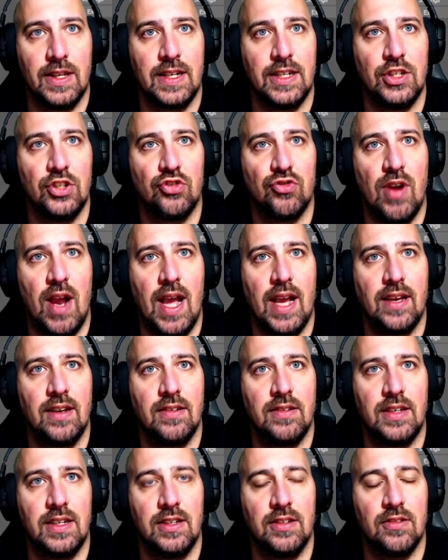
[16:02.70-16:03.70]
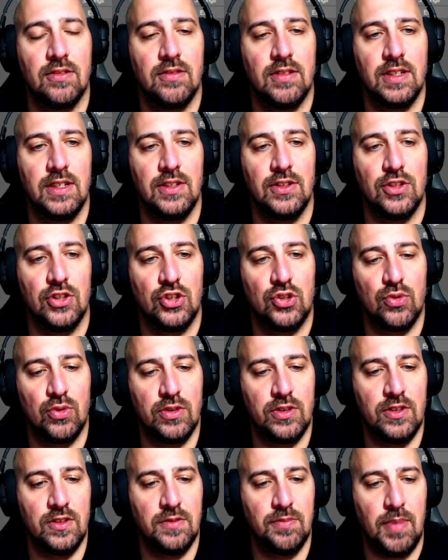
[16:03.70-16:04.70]
drag it here in the
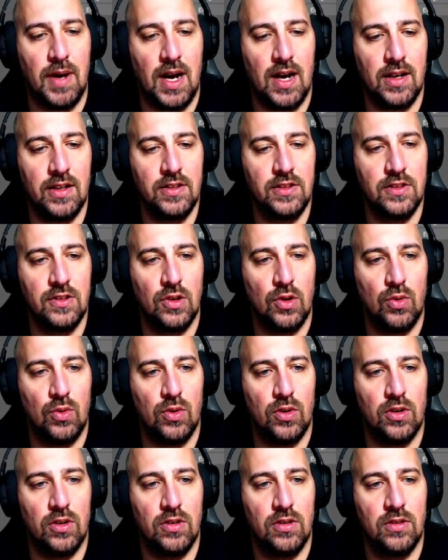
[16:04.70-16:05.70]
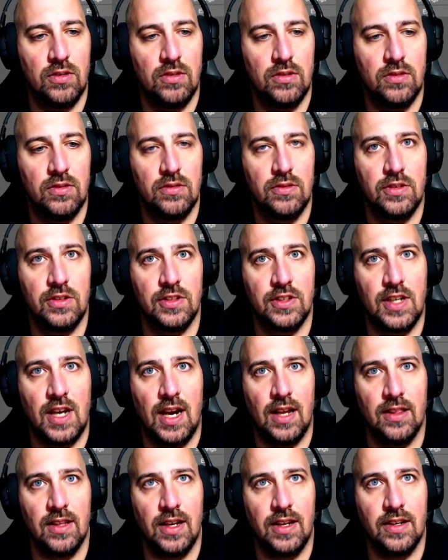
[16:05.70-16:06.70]
sources box, or just
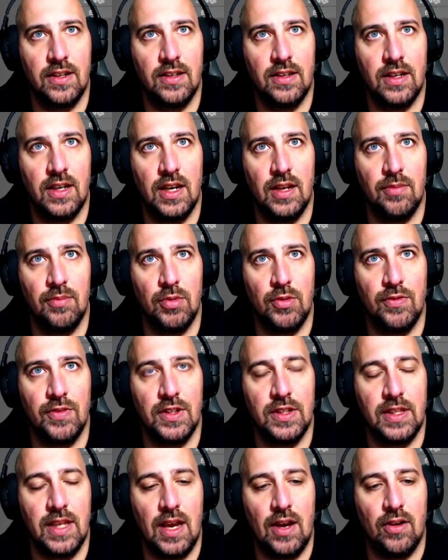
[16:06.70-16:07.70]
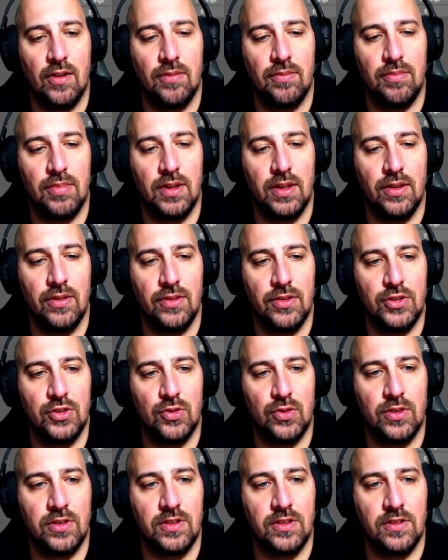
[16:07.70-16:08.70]
highlight it and move it down below the
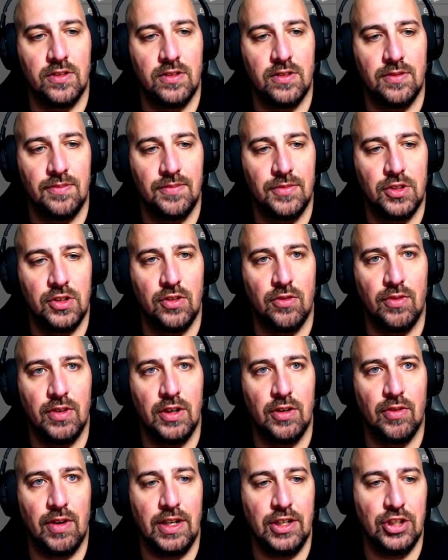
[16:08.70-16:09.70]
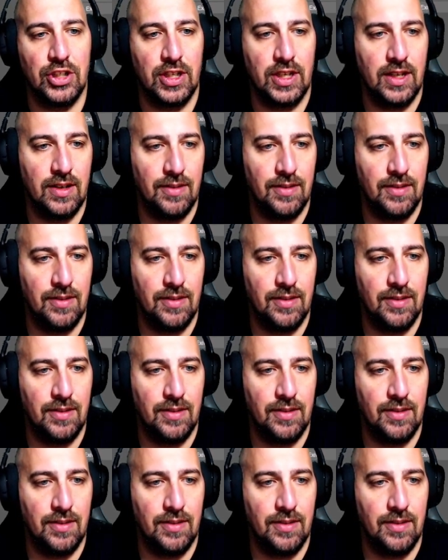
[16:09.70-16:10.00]
sources. So you're rearranging it.